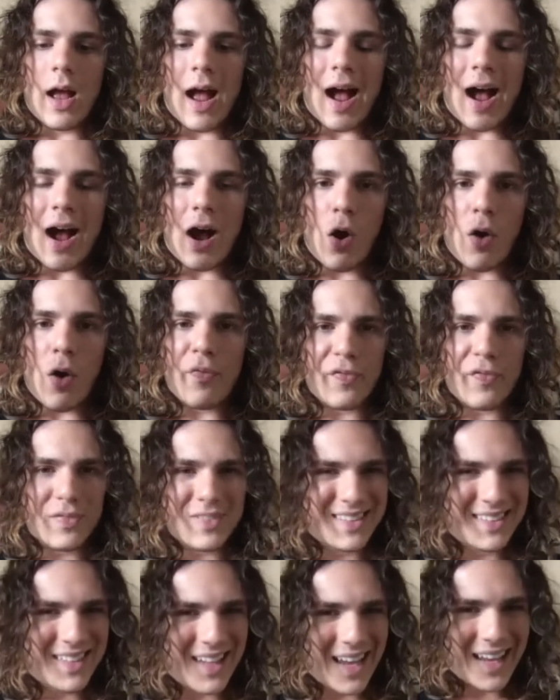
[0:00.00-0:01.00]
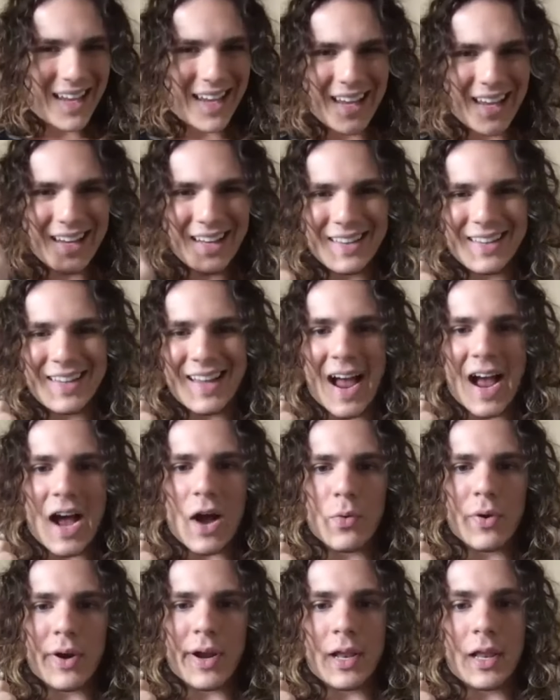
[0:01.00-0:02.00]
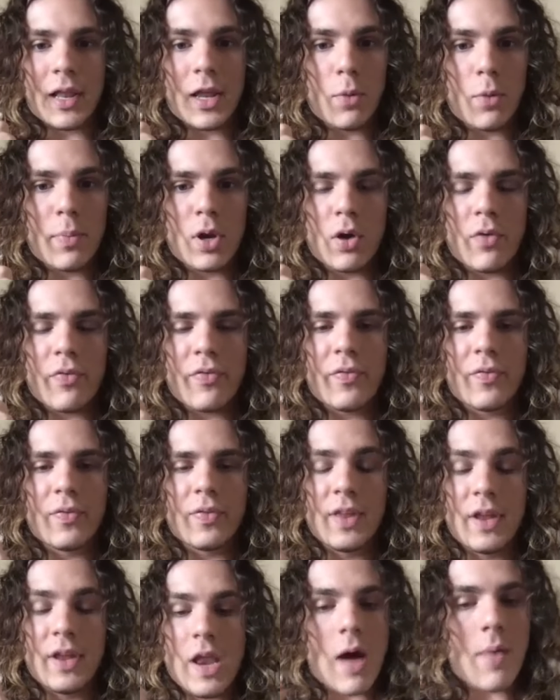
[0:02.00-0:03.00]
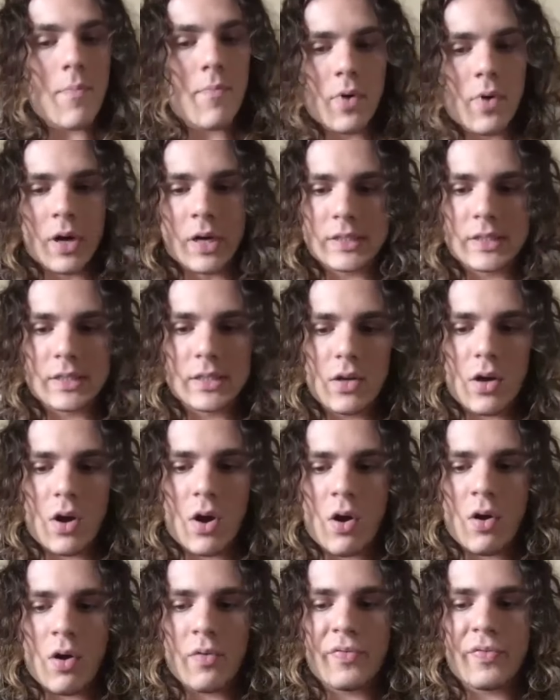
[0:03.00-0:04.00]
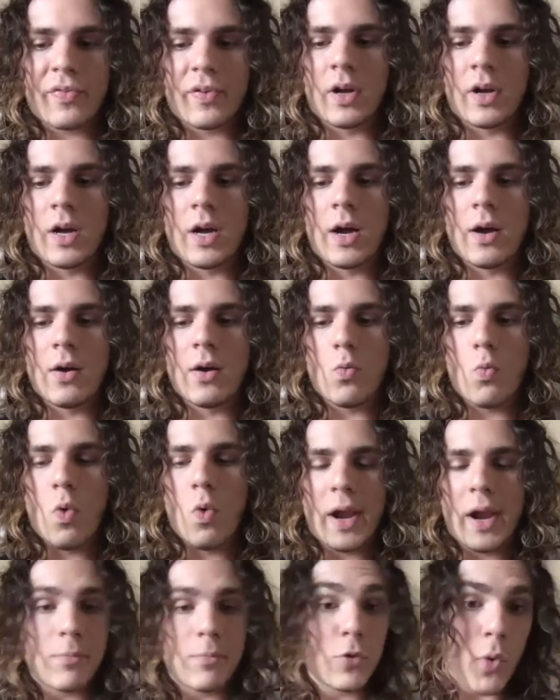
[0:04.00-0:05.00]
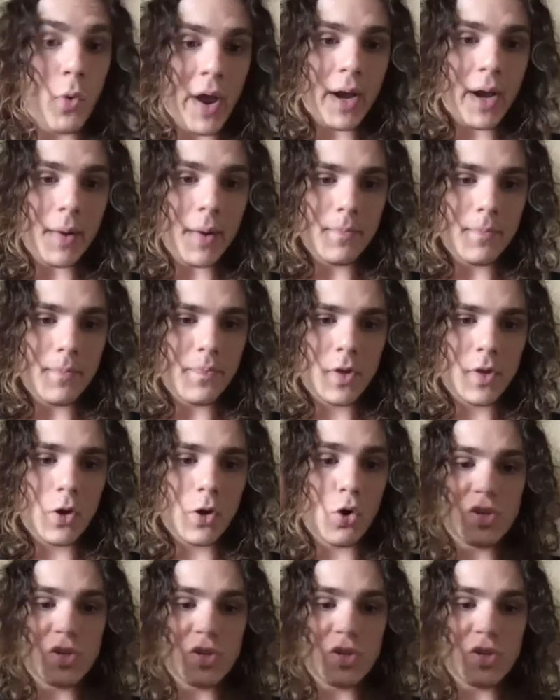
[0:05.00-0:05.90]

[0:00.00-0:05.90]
of taking down a little bit of the numbers of uh, what I'm doing because I